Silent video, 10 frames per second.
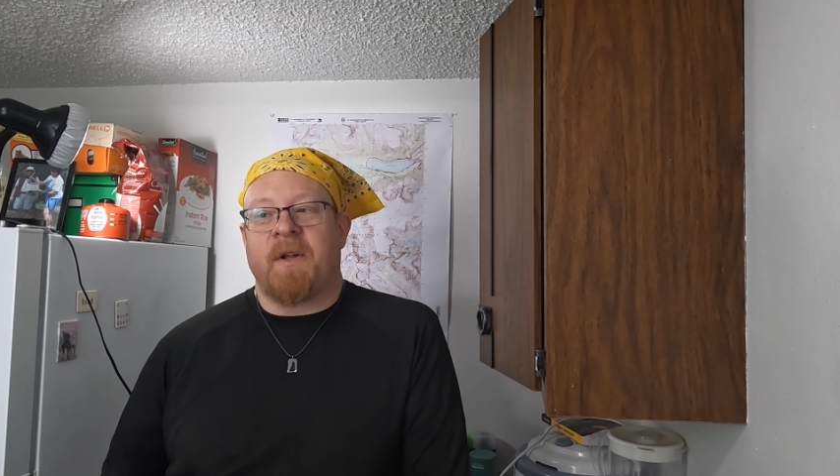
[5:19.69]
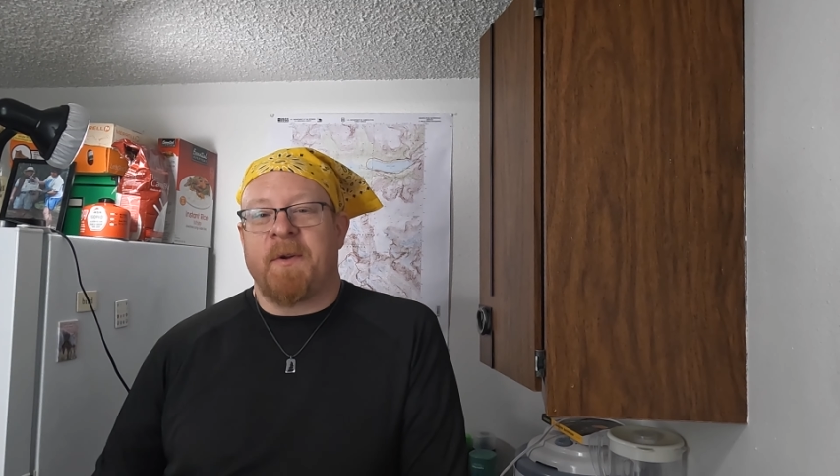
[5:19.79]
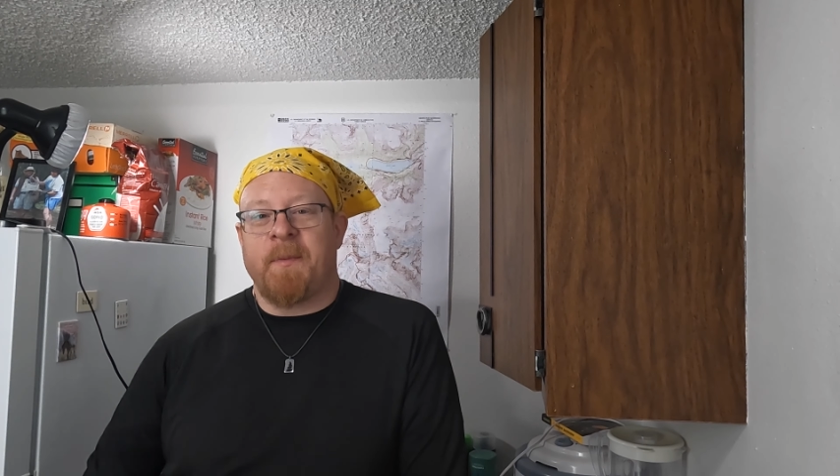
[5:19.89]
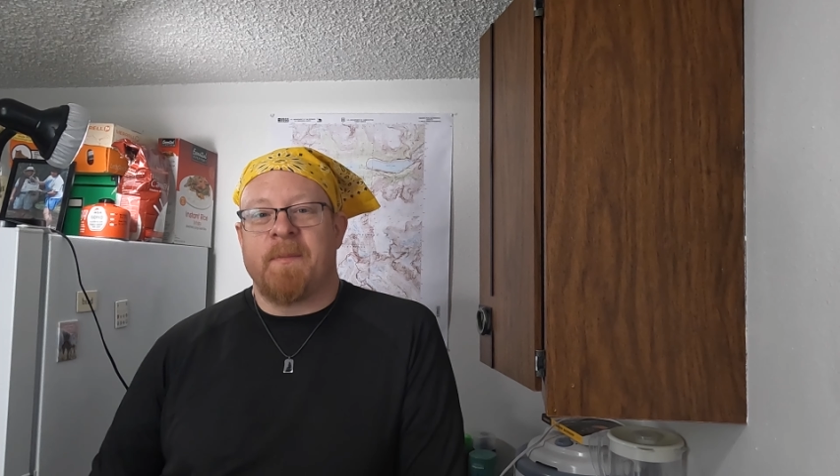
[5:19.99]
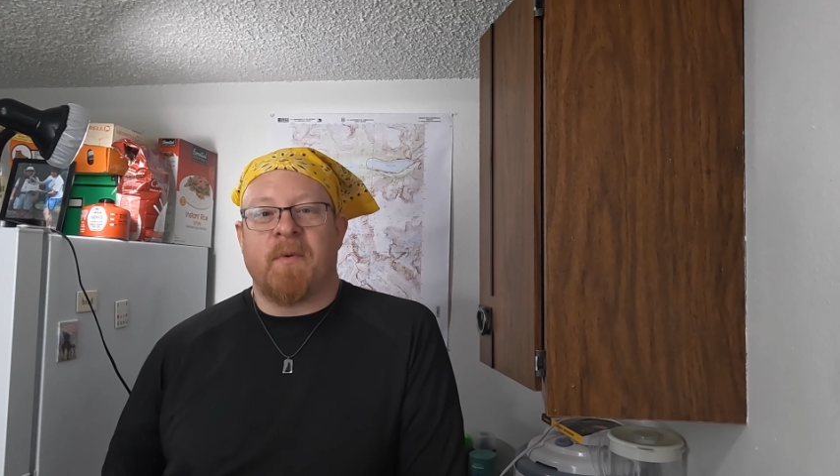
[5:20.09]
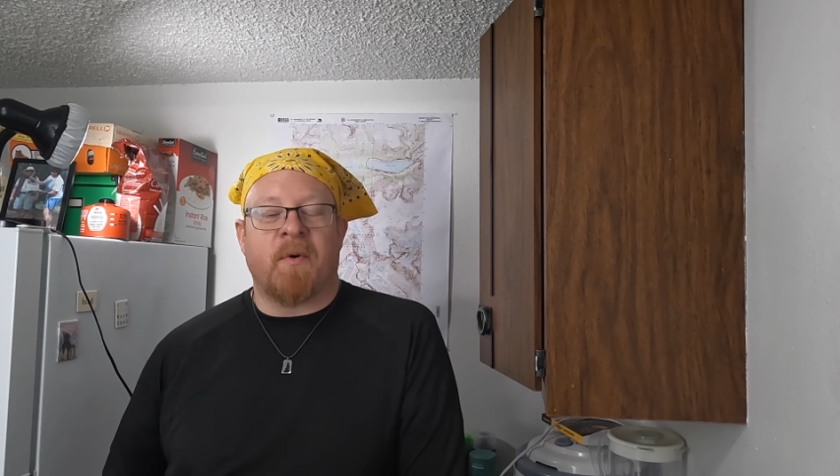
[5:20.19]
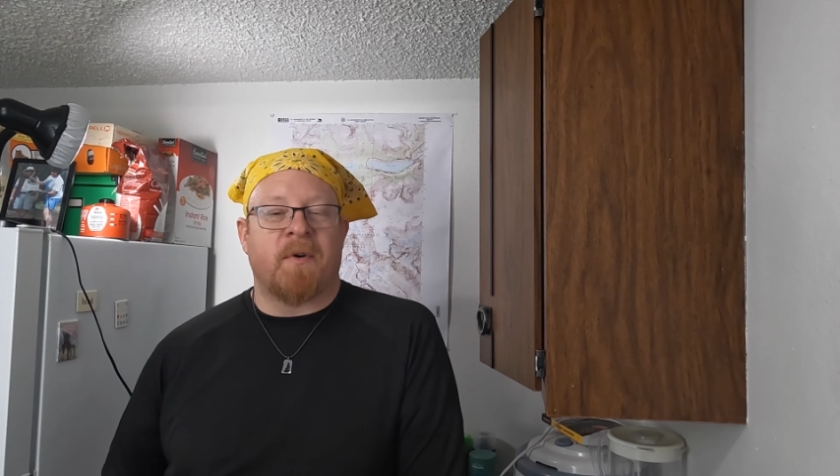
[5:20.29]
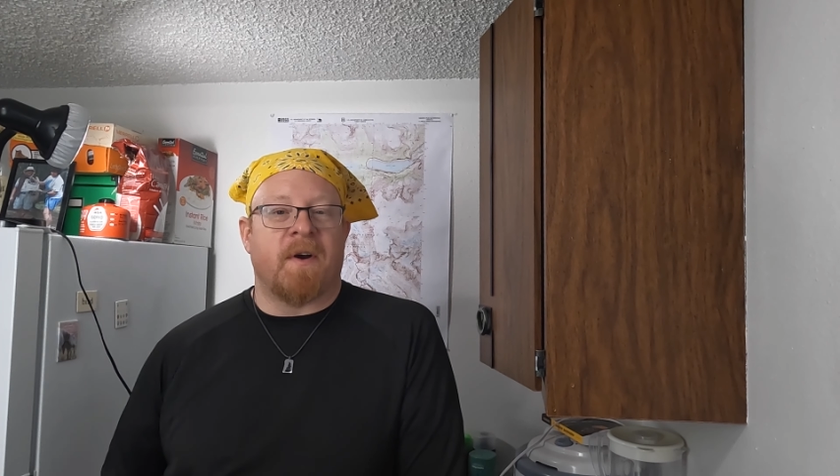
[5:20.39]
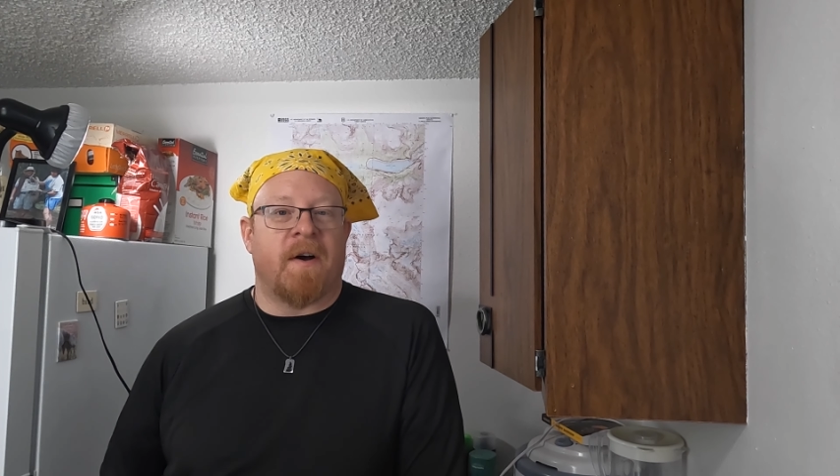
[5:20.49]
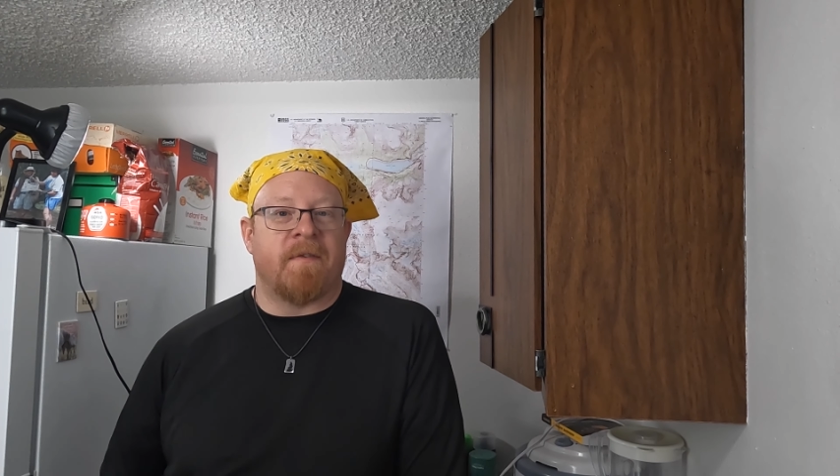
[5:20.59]
little bit
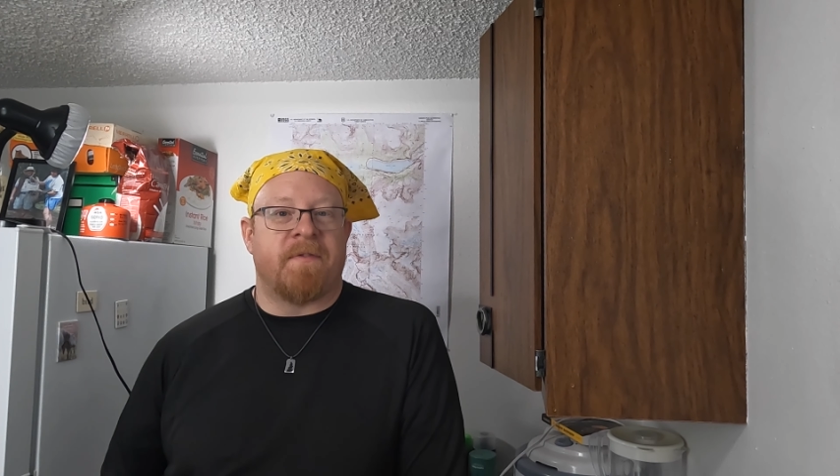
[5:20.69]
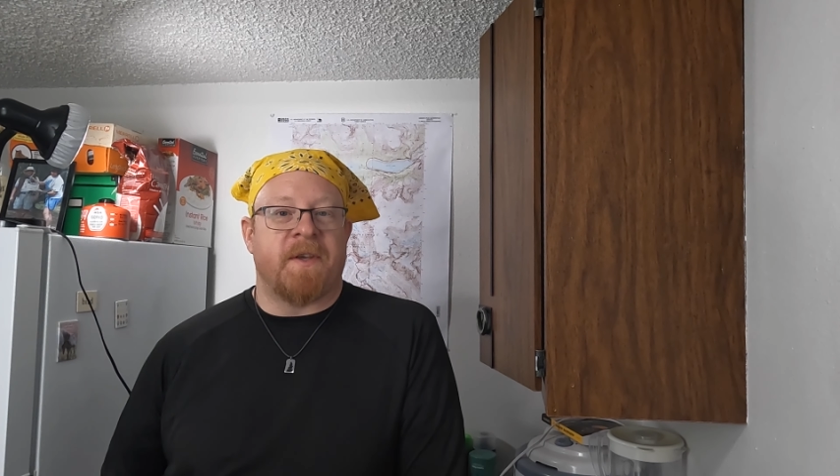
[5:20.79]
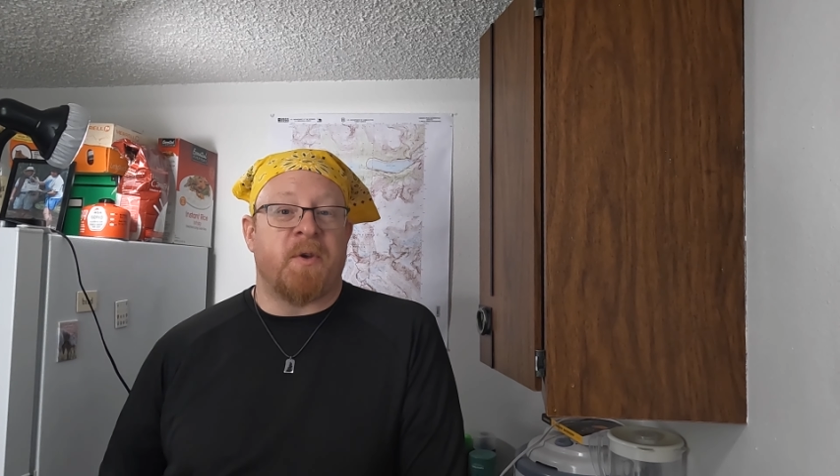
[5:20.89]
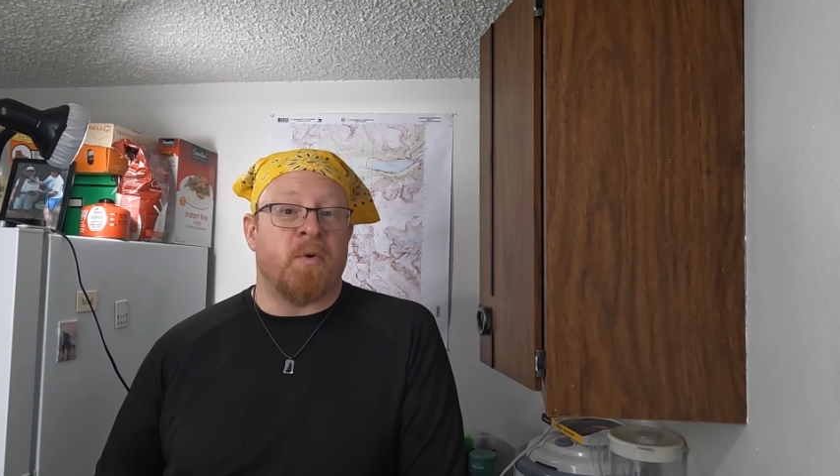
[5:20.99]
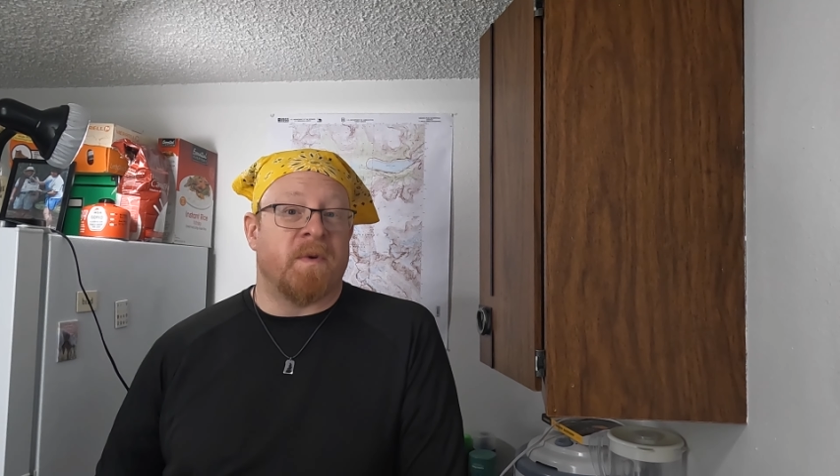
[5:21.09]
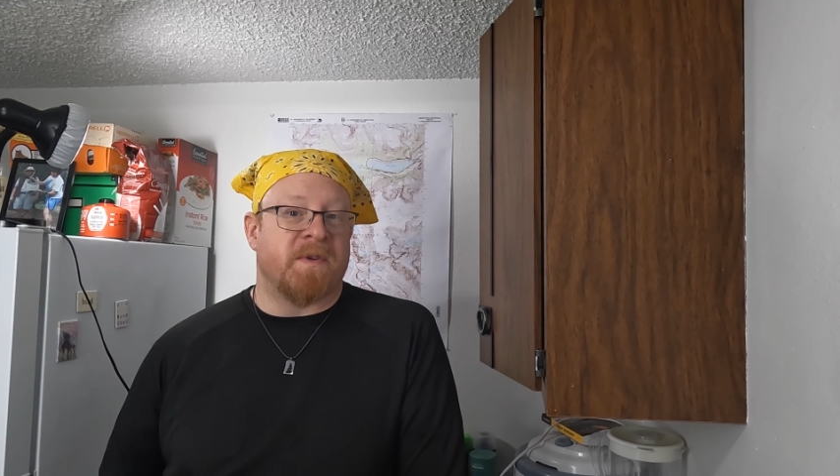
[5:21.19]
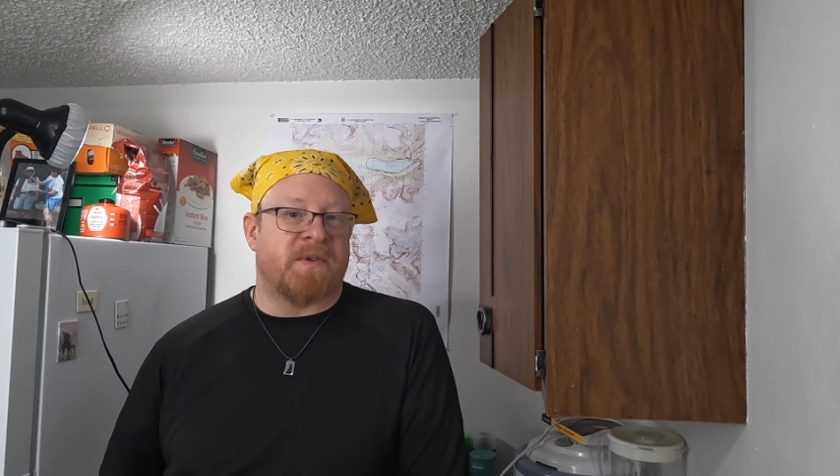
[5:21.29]
more of the human